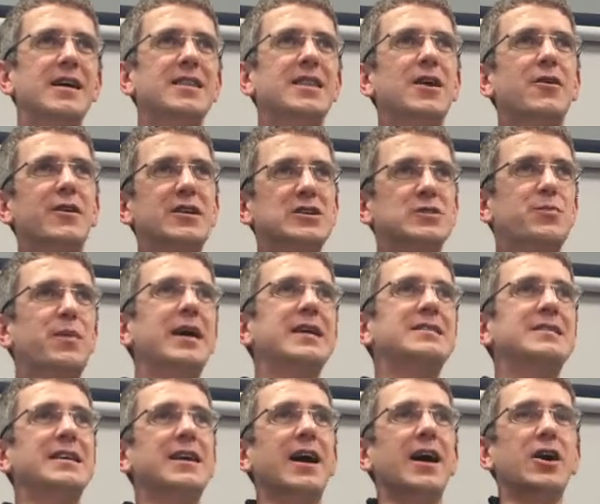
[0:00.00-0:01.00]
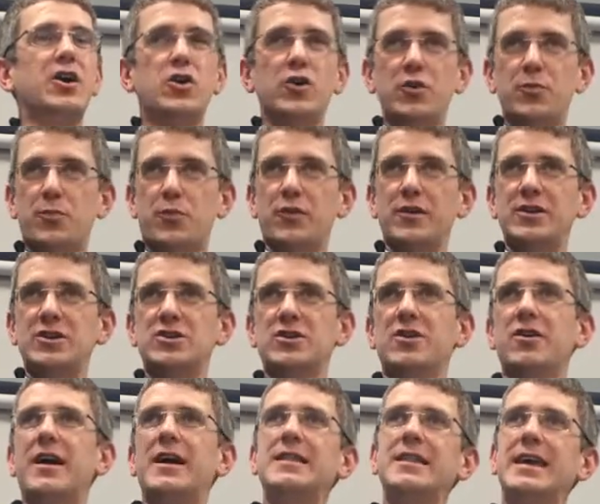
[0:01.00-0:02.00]
They're expecting a good
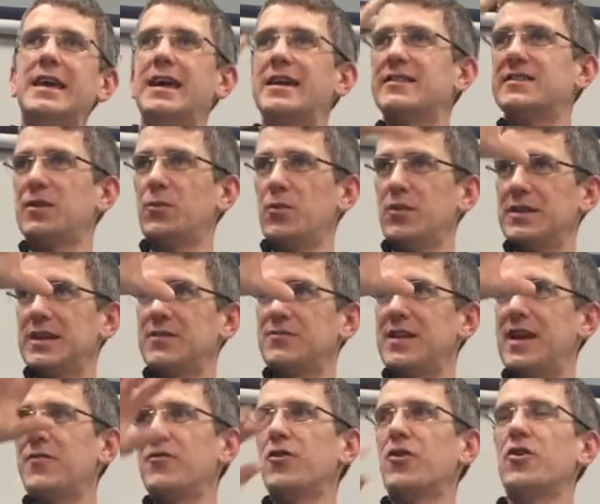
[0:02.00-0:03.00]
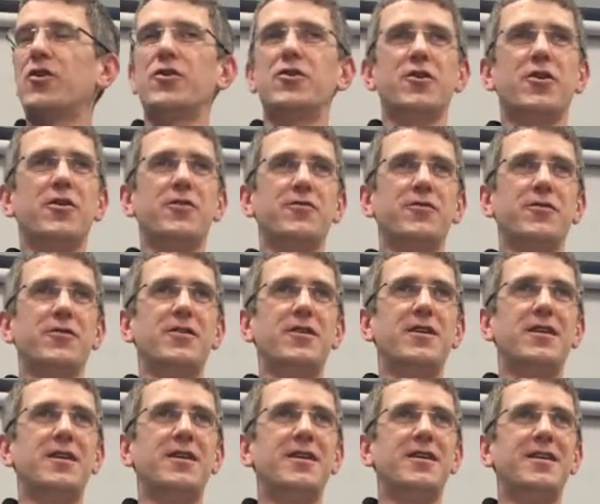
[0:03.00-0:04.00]
preacher and they get someone they've never heard of
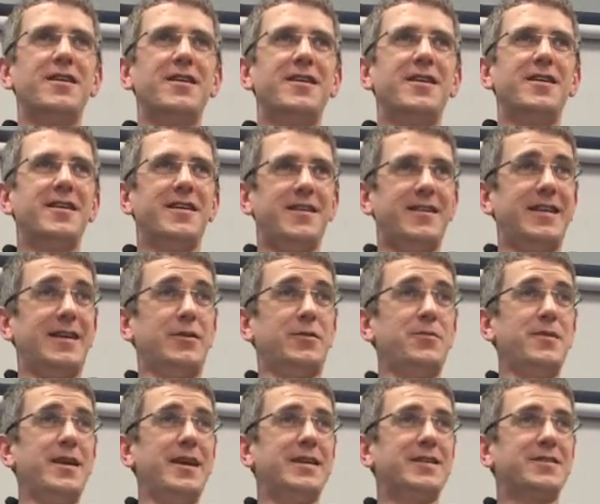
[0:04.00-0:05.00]
that's me.